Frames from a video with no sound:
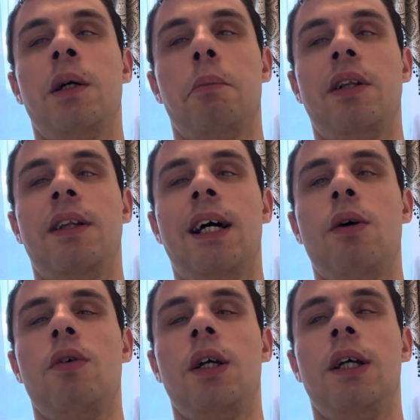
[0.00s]
but
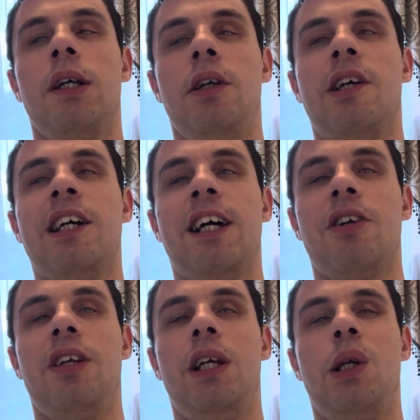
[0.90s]
now
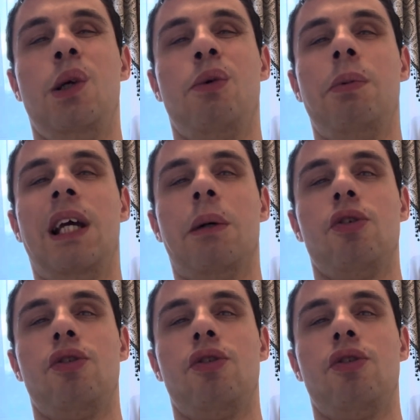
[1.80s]
you will be able